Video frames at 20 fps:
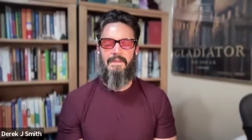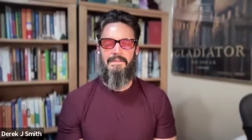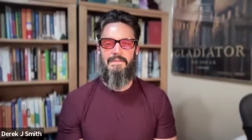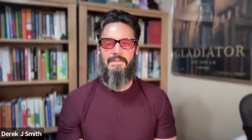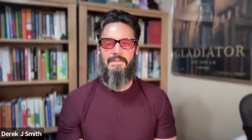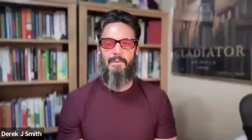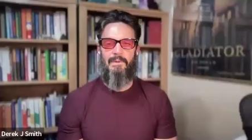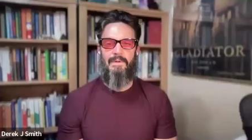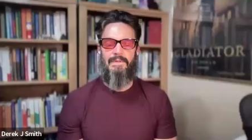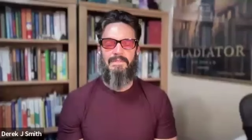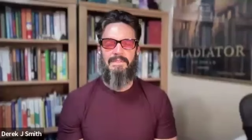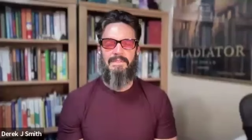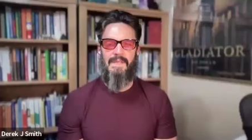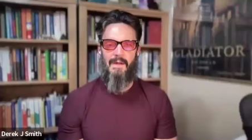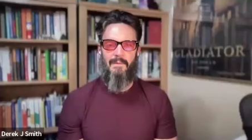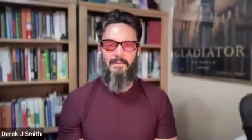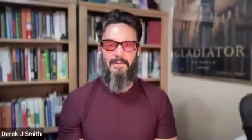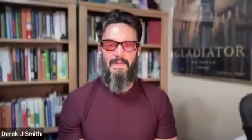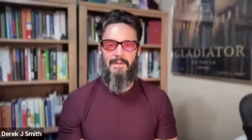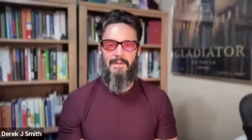And so we
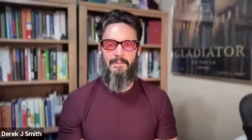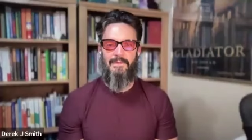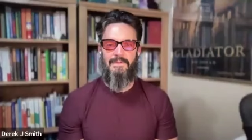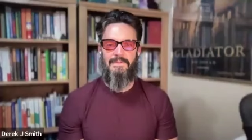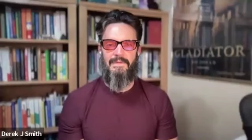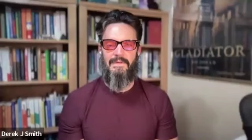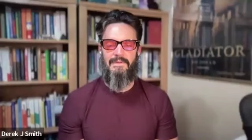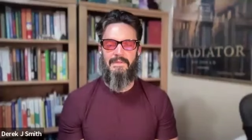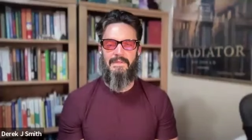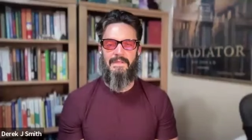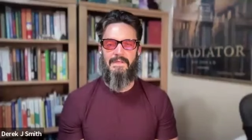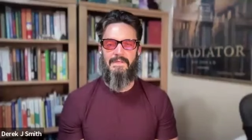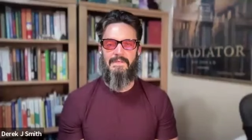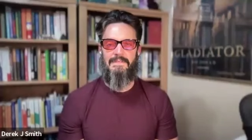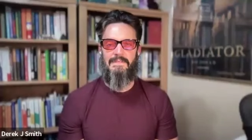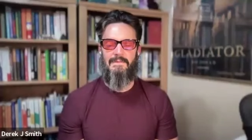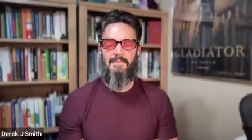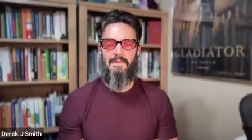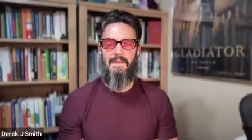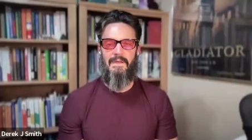slap labels on
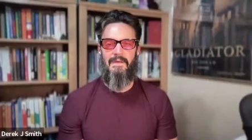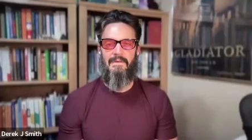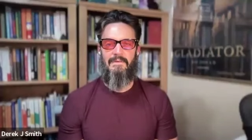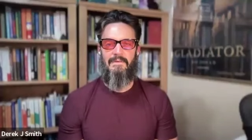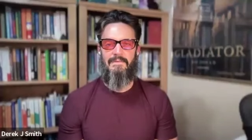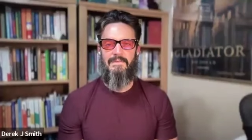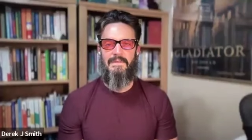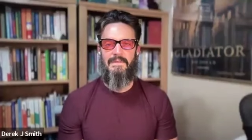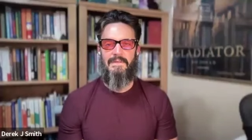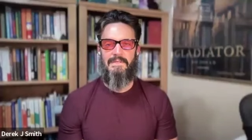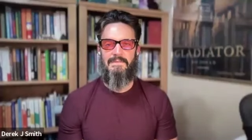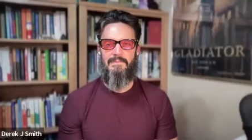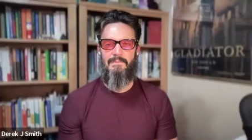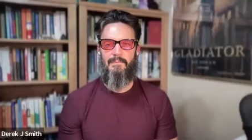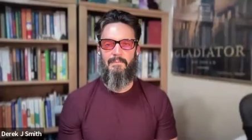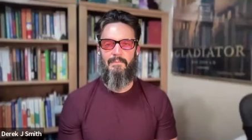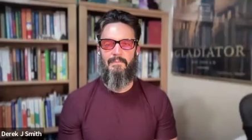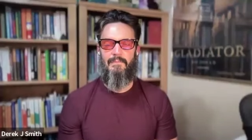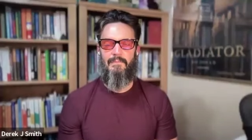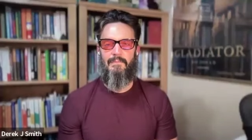things and we have
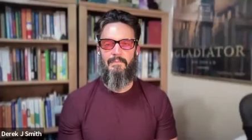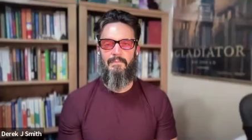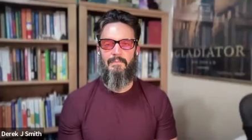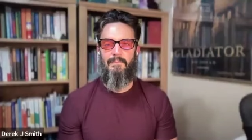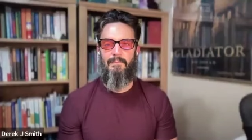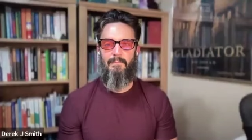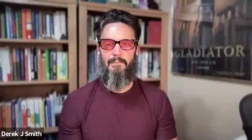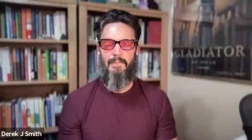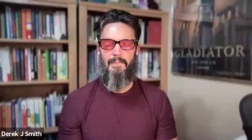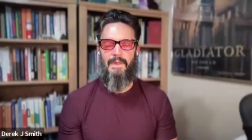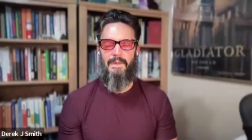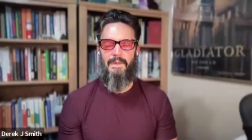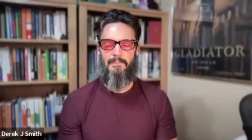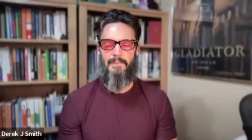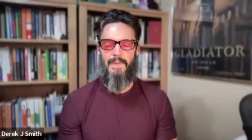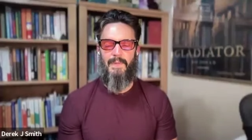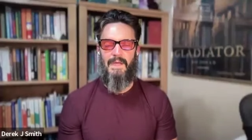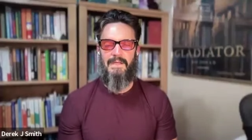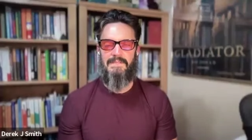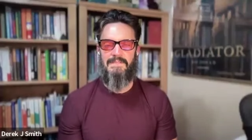this
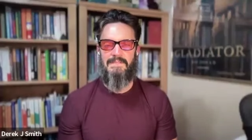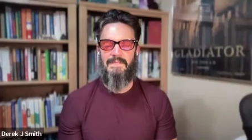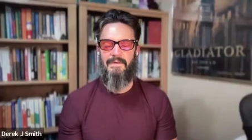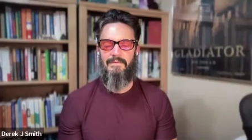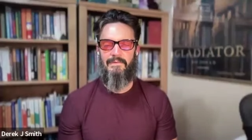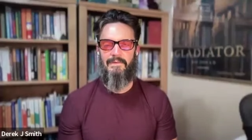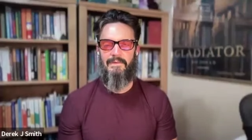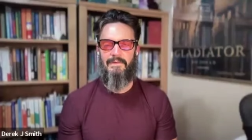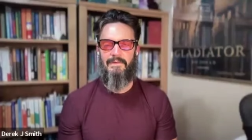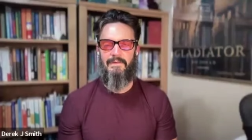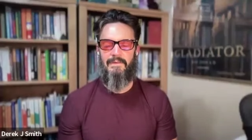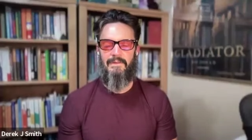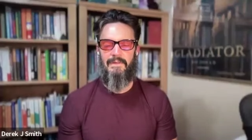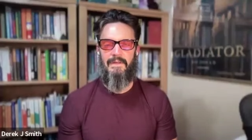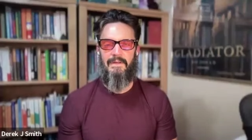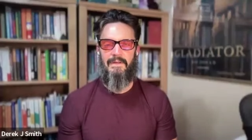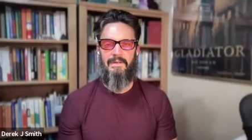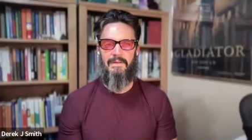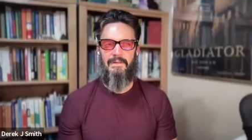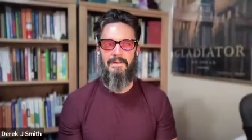like base level
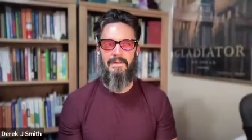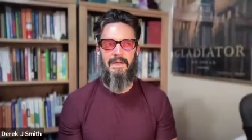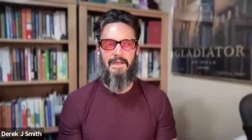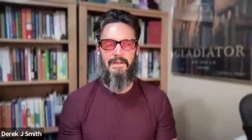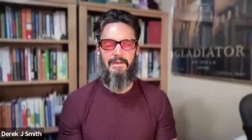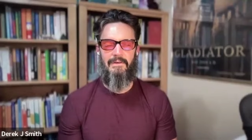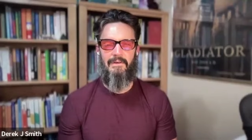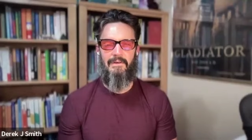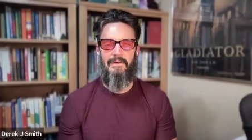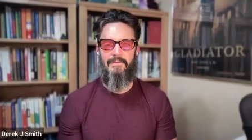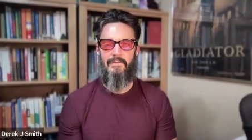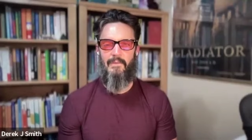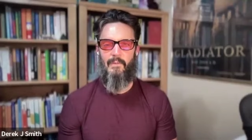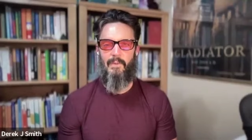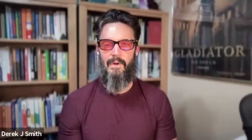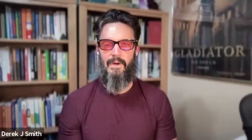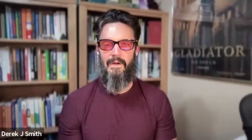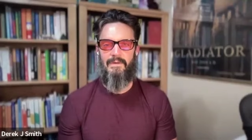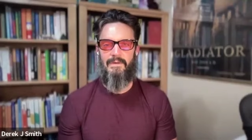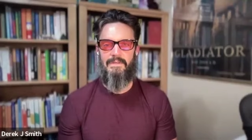layer of
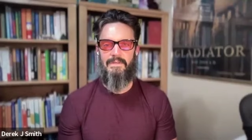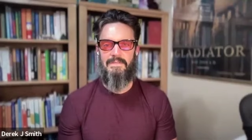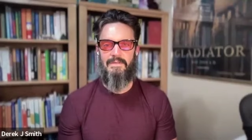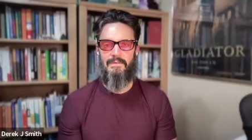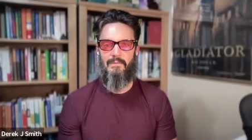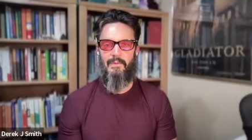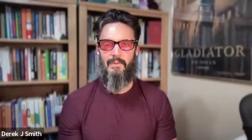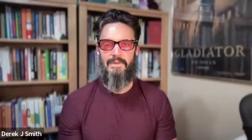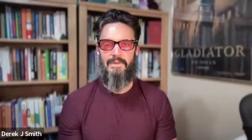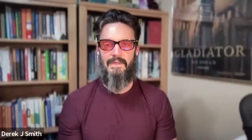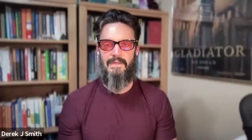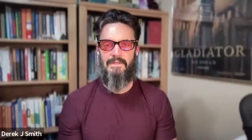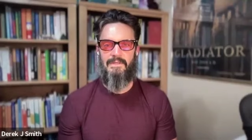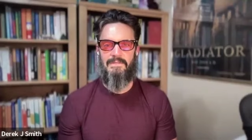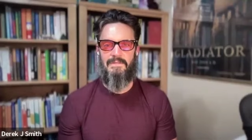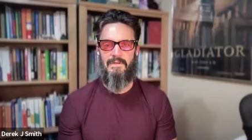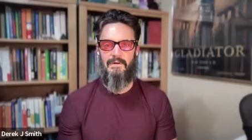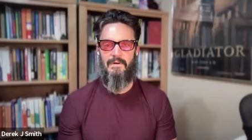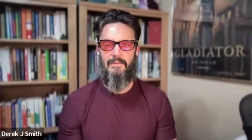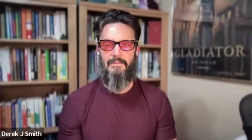awareness of what
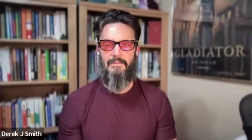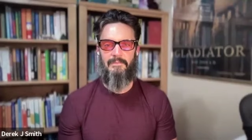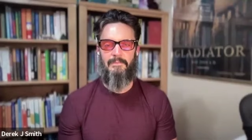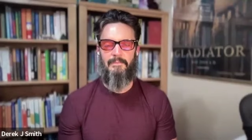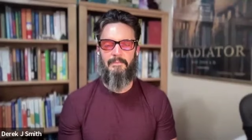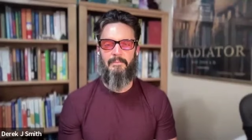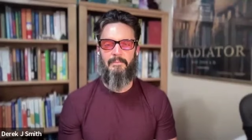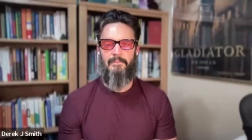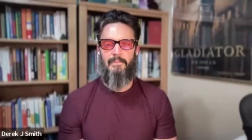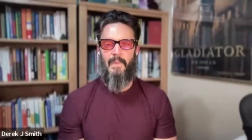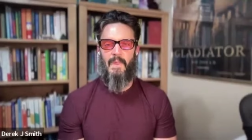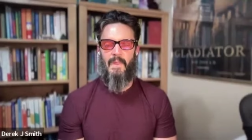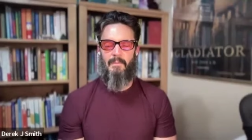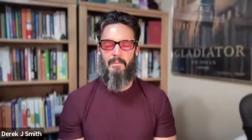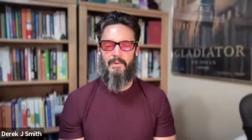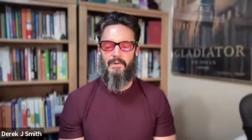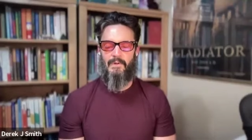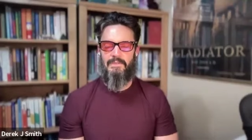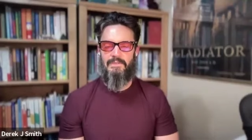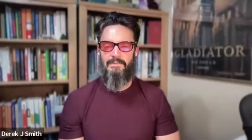things are.
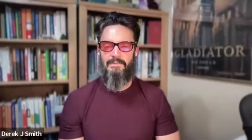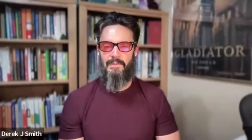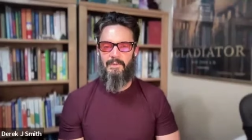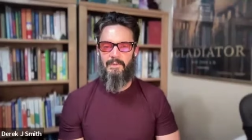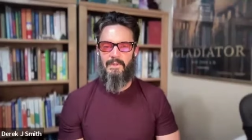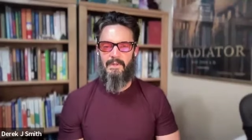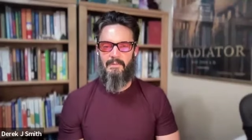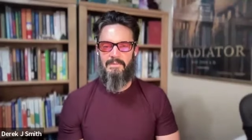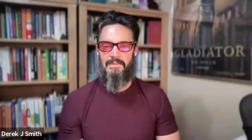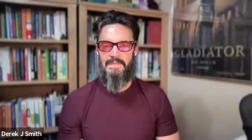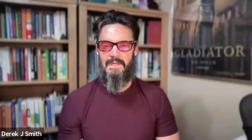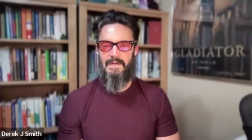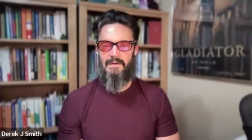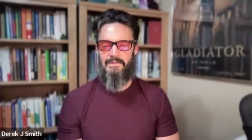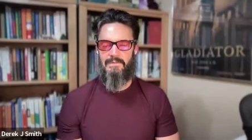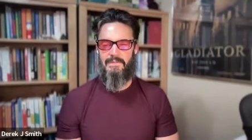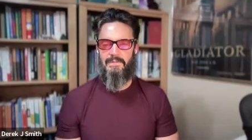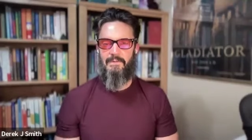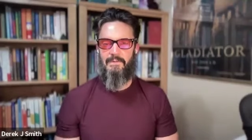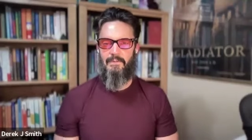But ultimately, it comes
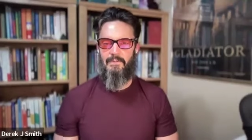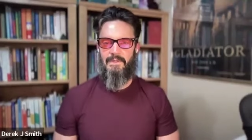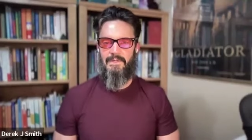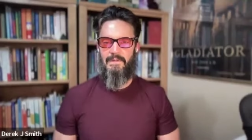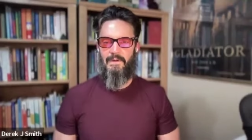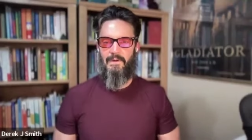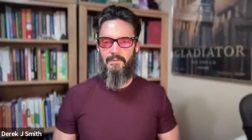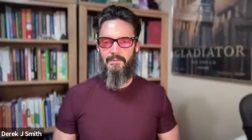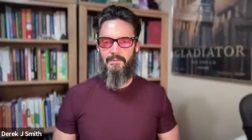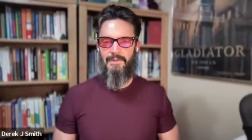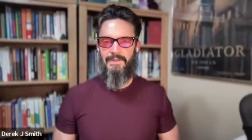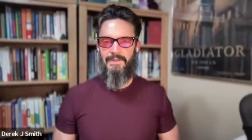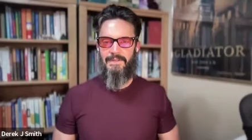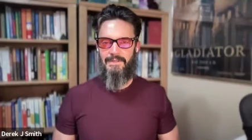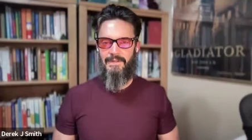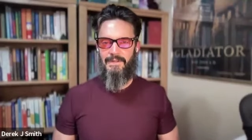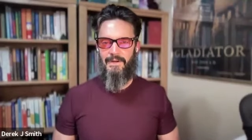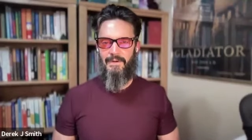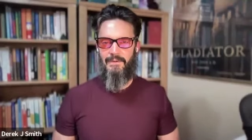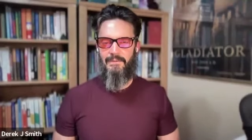down to it. We don't
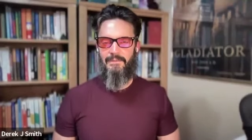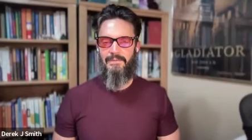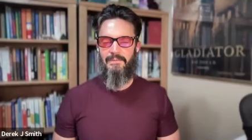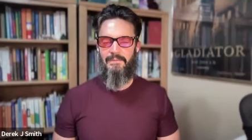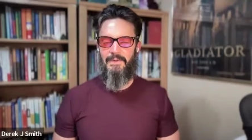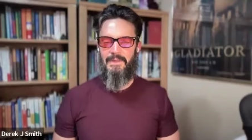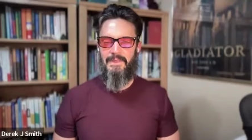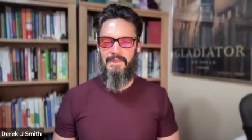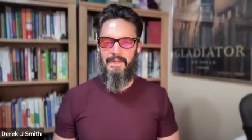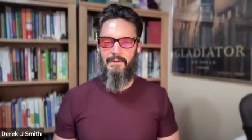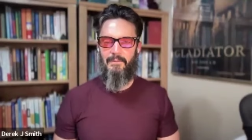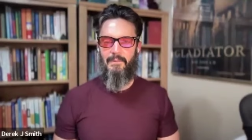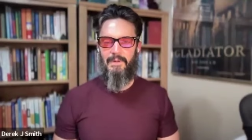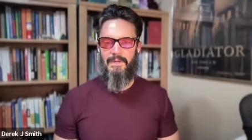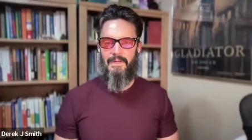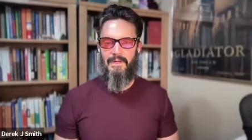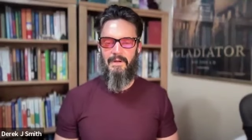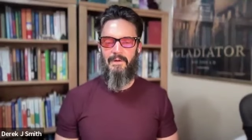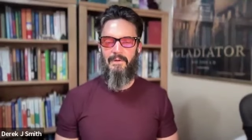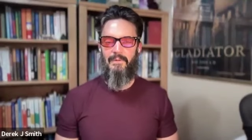really know. We think
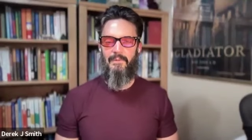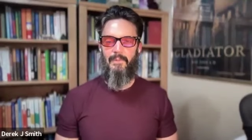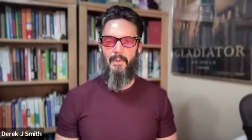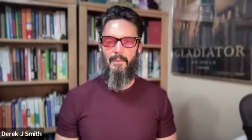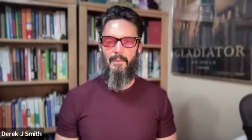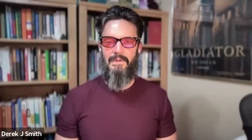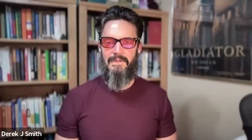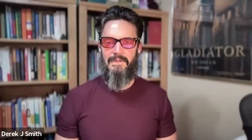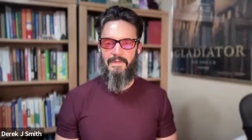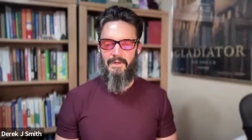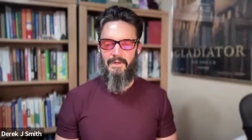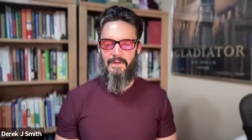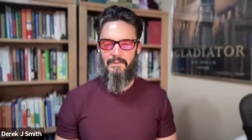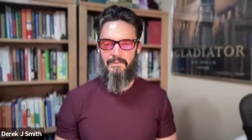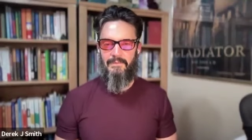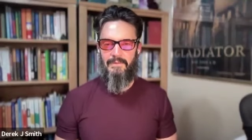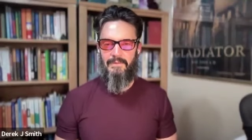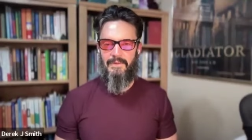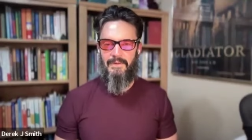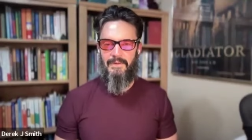we know, but we
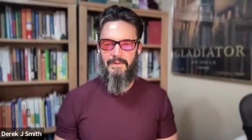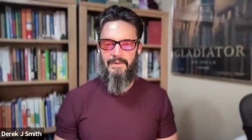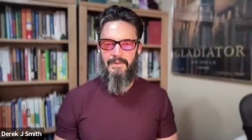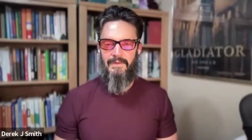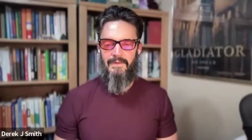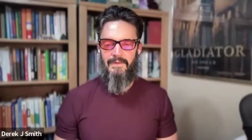don't.